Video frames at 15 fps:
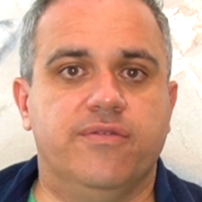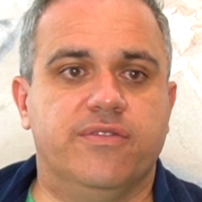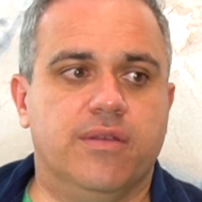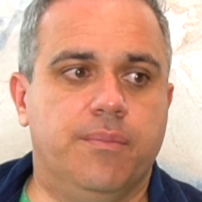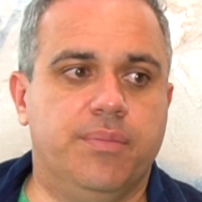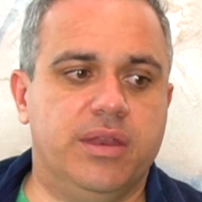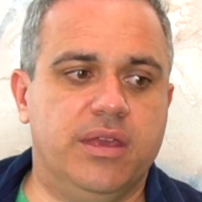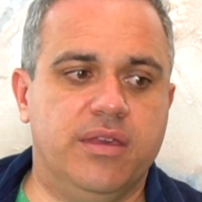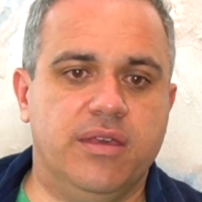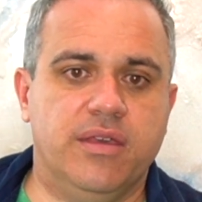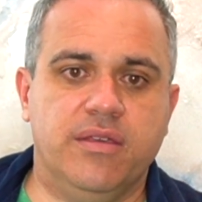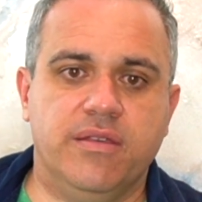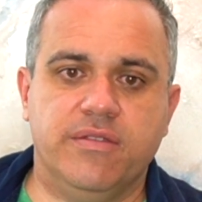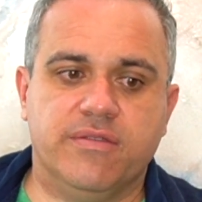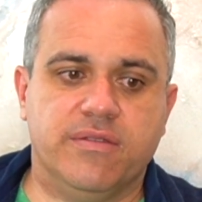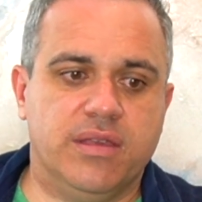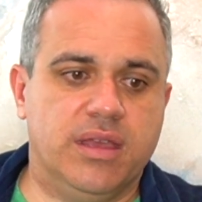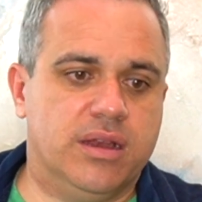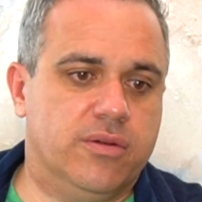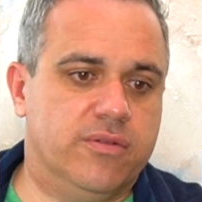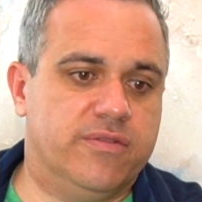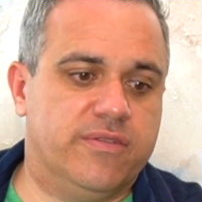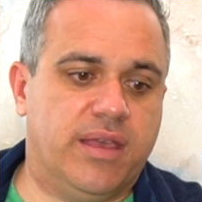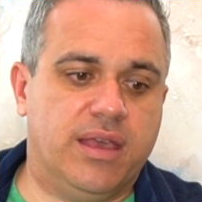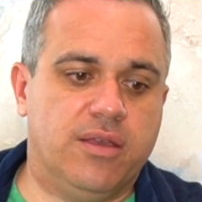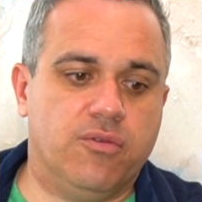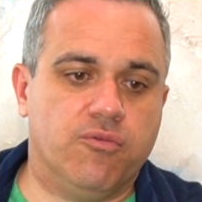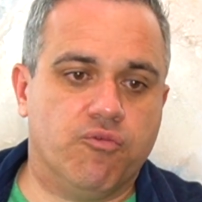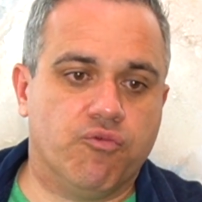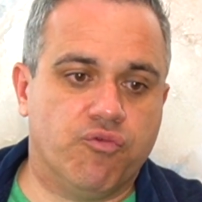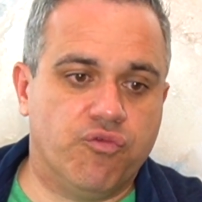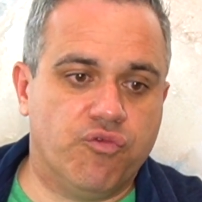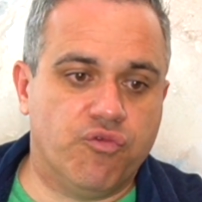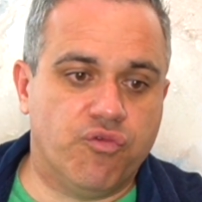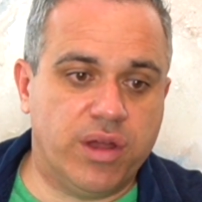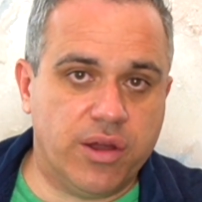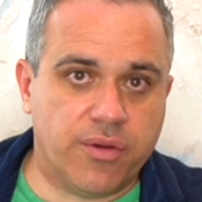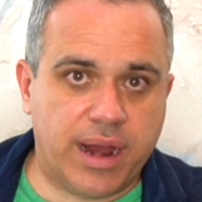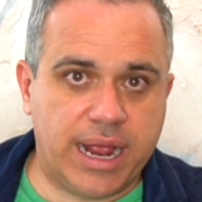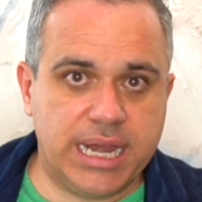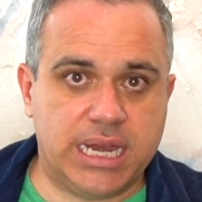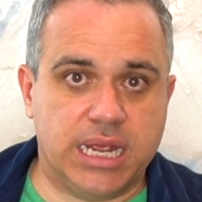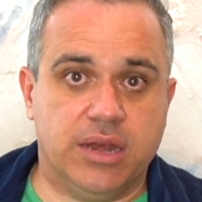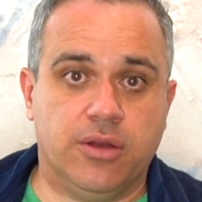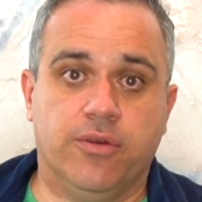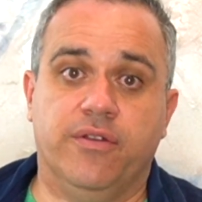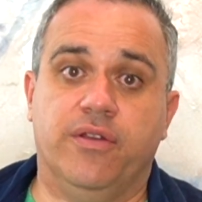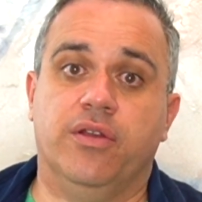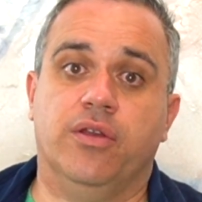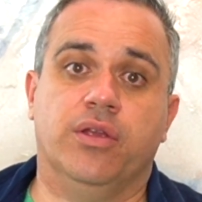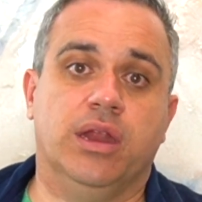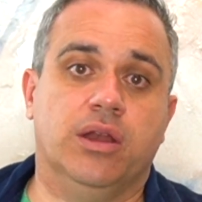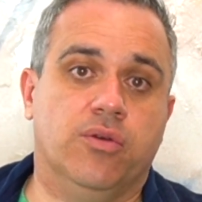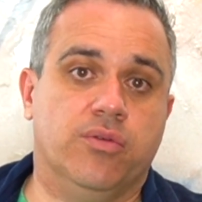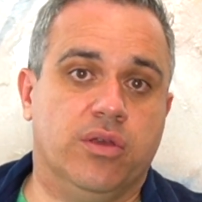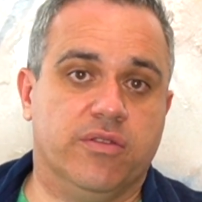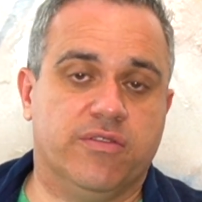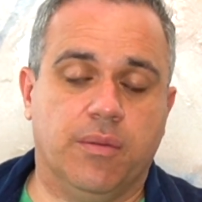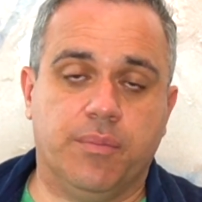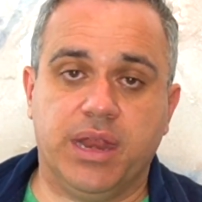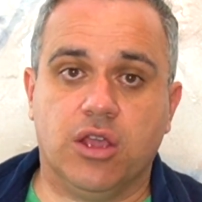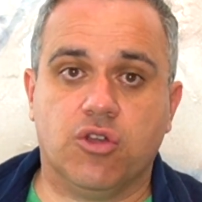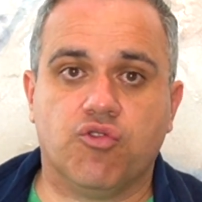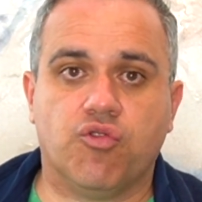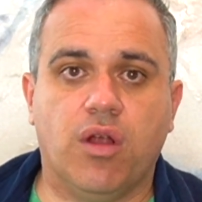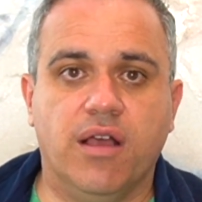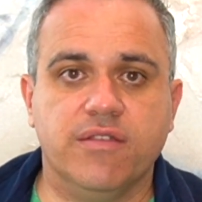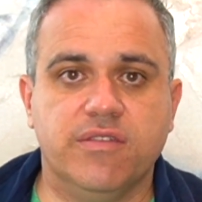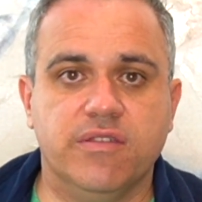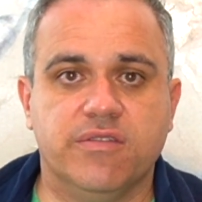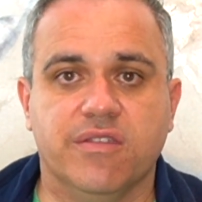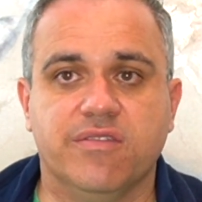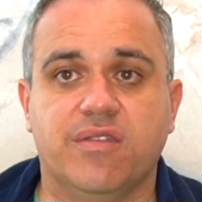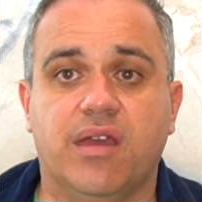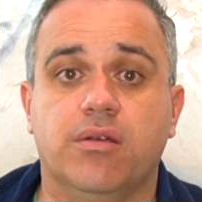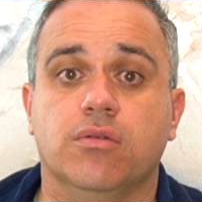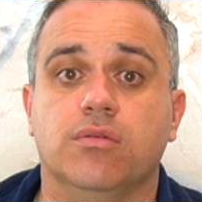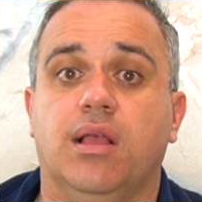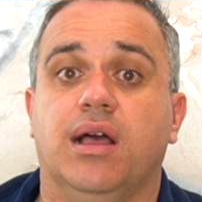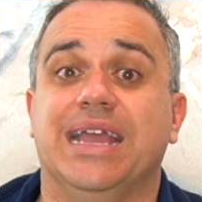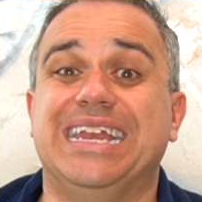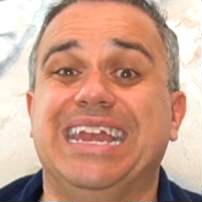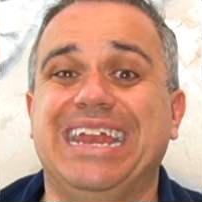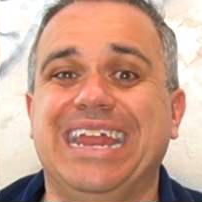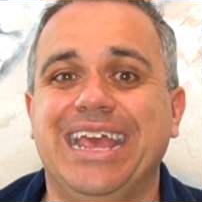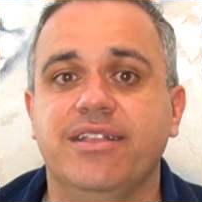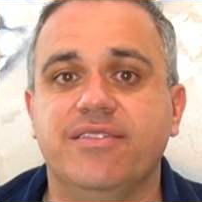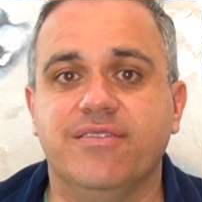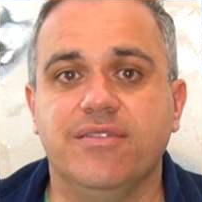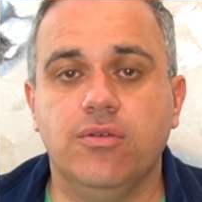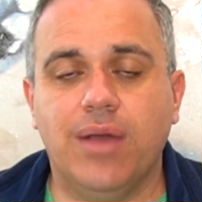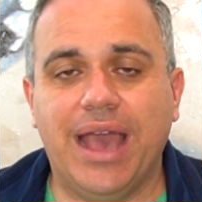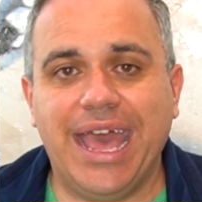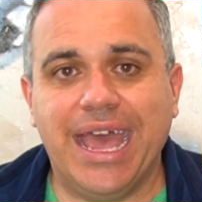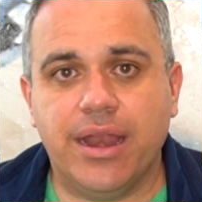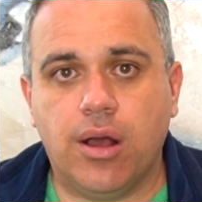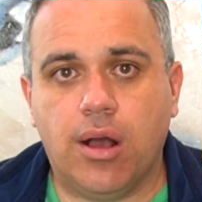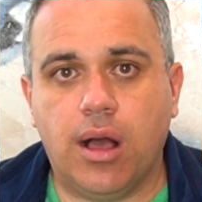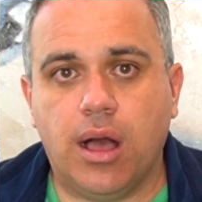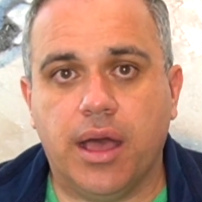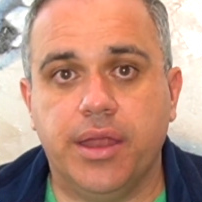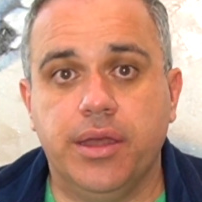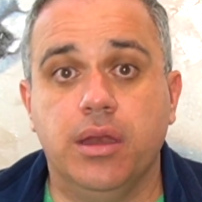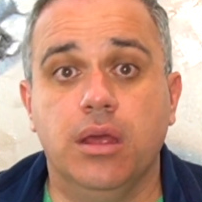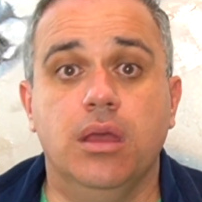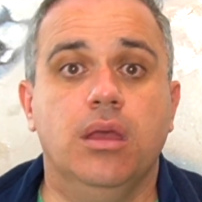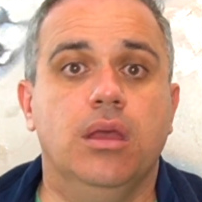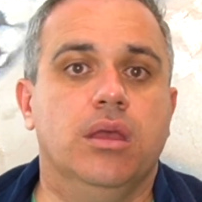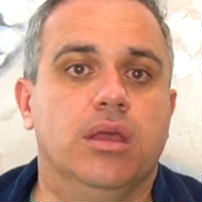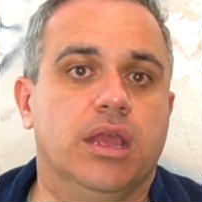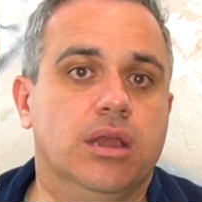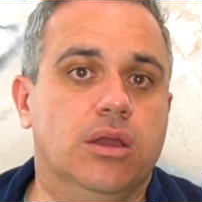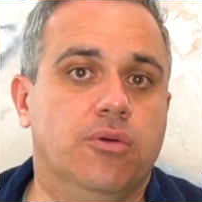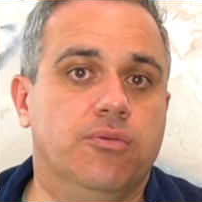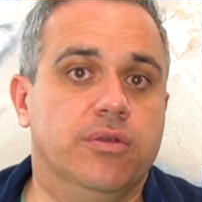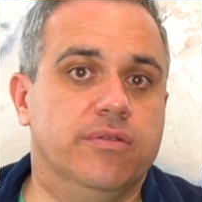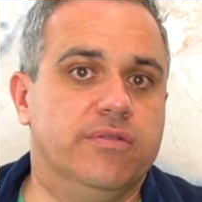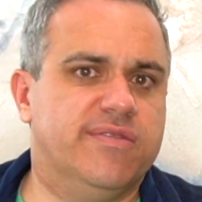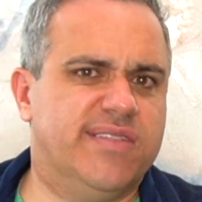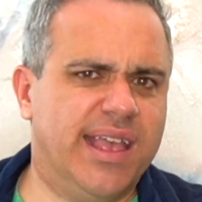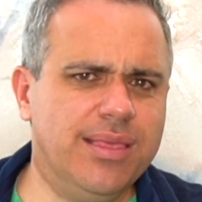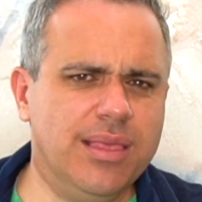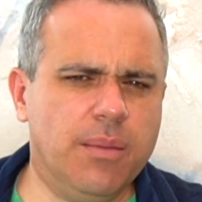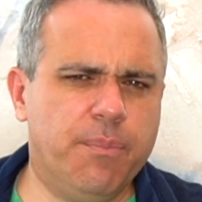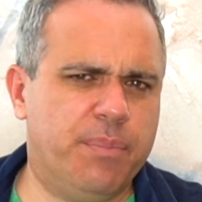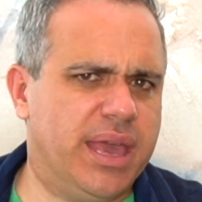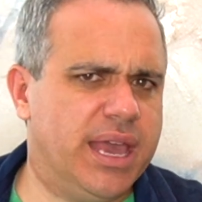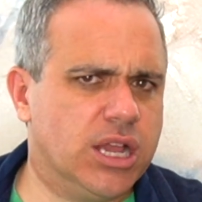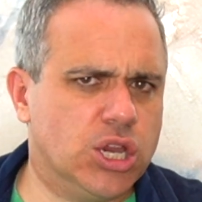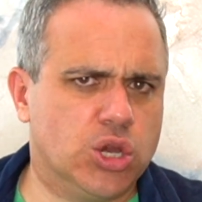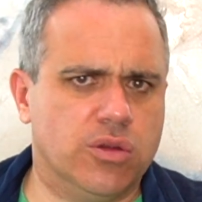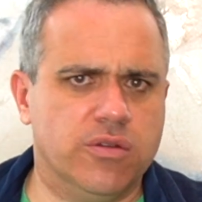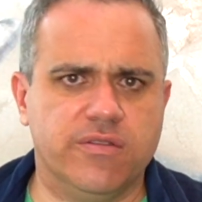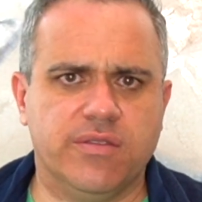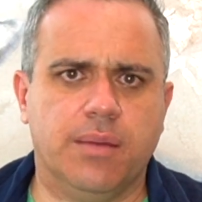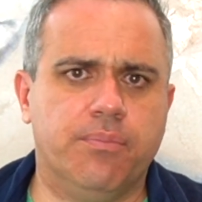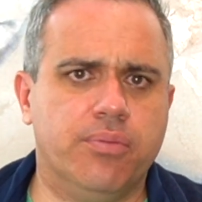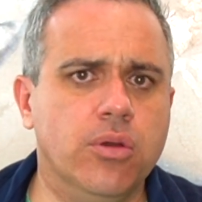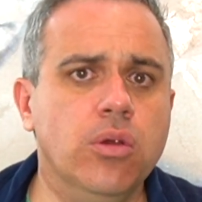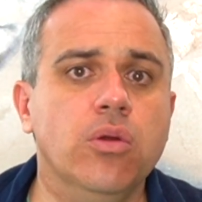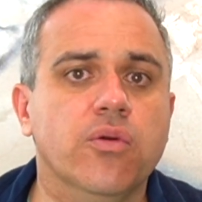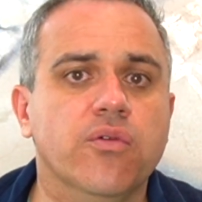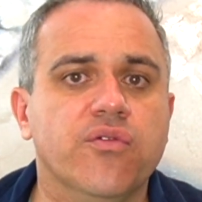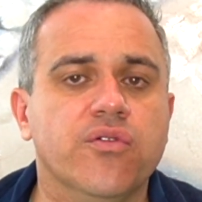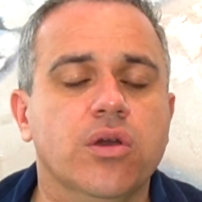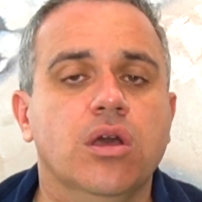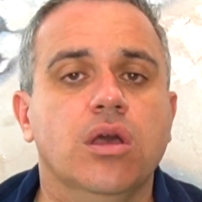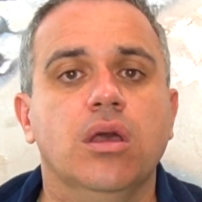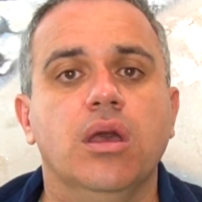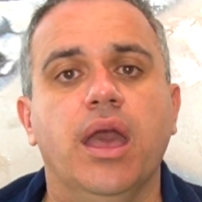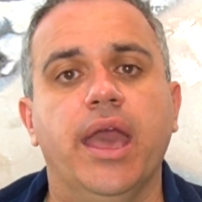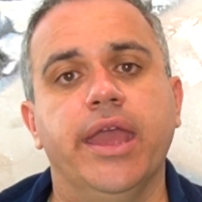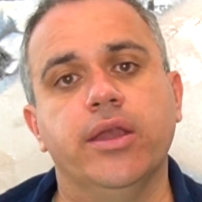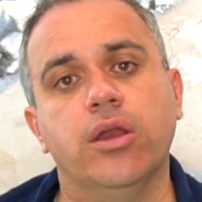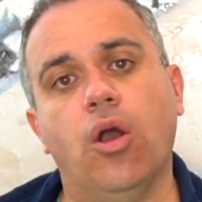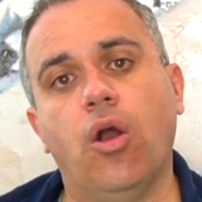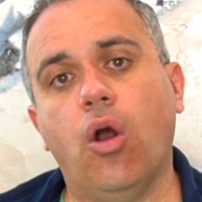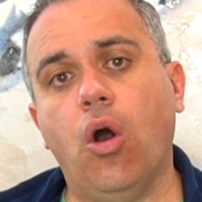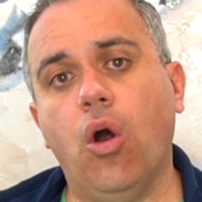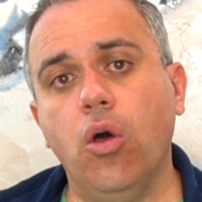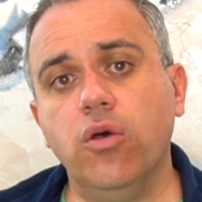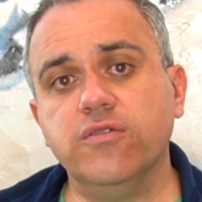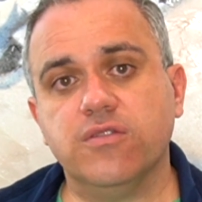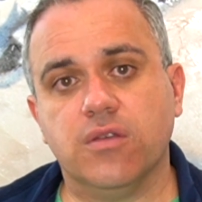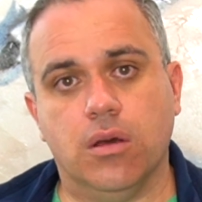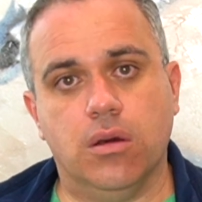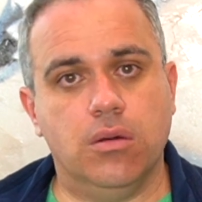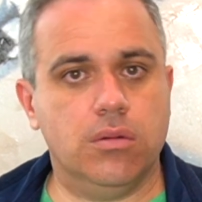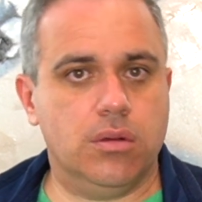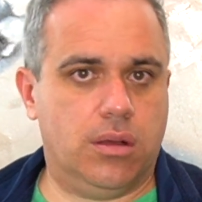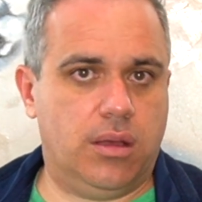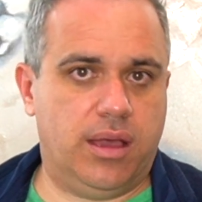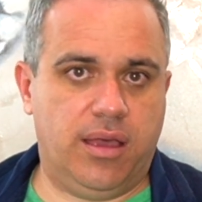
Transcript: somebody is, say, rear-ended or somebody crosses the center line and hits you head on, send the pictures that prove. And also,